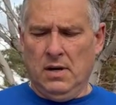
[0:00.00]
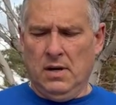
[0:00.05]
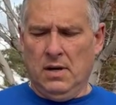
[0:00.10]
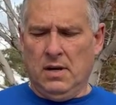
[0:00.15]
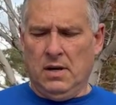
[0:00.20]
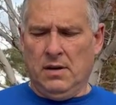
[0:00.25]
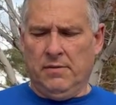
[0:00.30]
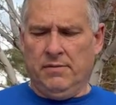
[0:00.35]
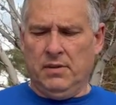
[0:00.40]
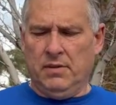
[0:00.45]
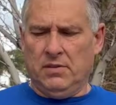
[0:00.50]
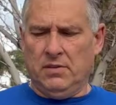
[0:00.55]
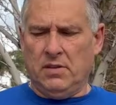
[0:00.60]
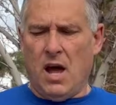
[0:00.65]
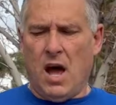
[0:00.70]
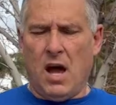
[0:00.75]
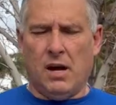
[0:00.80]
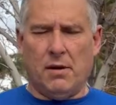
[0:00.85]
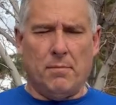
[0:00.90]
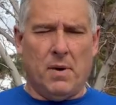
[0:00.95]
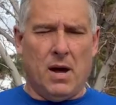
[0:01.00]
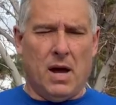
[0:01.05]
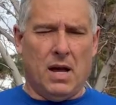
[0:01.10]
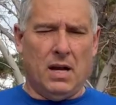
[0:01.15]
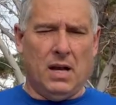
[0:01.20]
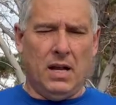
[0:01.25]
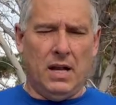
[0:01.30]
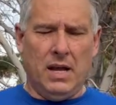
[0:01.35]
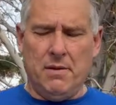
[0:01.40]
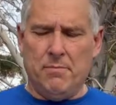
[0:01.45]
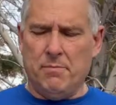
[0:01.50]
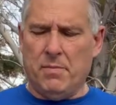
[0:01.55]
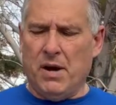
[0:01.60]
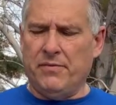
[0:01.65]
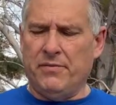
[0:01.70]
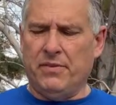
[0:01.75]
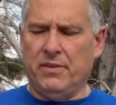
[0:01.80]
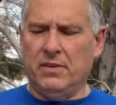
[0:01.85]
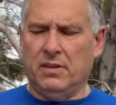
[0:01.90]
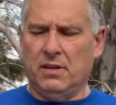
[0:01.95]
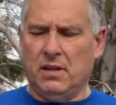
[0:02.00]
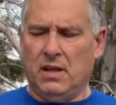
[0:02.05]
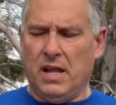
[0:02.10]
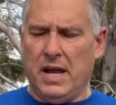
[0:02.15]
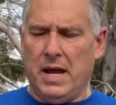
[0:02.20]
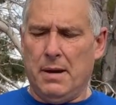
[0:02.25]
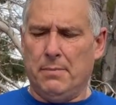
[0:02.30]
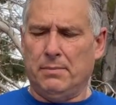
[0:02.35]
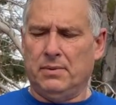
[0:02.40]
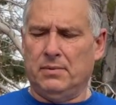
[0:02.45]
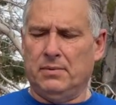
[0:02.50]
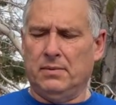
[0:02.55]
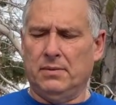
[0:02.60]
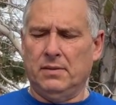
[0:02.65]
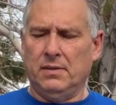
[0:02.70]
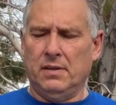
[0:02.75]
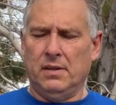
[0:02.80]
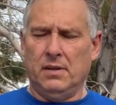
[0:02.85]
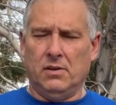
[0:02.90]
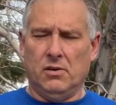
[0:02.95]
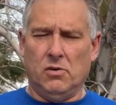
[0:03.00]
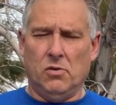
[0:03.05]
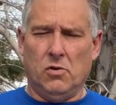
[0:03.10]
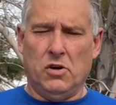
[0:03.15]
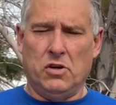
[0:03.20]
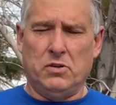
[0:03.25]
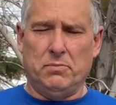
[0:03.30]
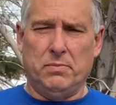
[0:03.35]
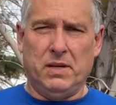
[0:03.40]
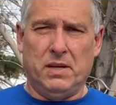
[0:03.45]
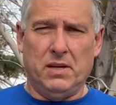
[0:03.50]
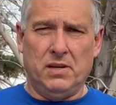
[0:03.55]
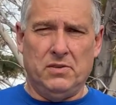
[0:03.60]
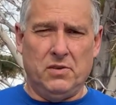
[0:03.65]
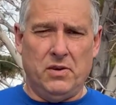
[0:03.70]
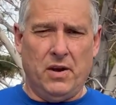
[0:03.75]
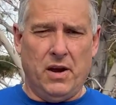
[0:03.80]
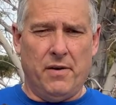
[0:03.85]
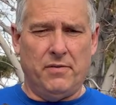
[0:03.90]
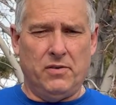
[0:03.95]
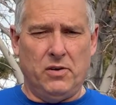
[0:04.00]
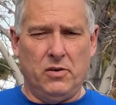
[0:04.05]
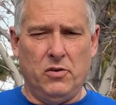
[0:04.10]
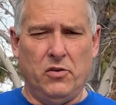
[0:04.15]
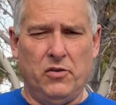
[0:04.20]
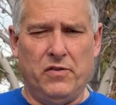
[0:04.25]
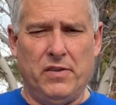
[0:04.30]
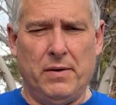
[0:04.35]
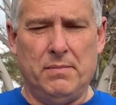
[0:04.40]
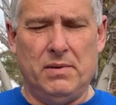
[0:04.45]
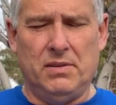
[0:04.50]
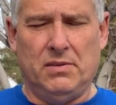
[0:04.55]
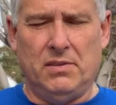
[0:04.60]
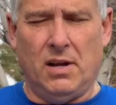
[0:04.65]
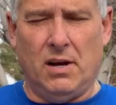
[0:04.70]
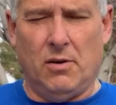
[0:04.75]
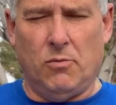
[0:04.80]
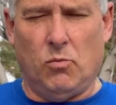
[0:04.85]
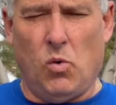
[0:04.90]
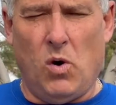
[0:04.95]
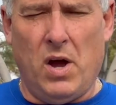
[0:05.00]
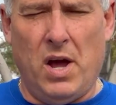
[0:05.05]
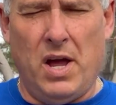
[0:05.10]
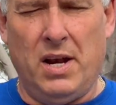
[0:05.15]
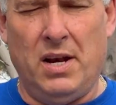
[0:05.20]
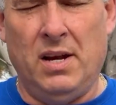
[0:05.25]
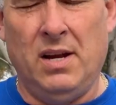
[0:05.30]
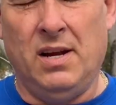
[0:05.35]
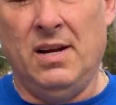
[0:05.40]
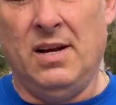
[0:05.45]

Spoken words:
of the stock Model A muffler clamps, and of course because you have 2 of them instead of 1,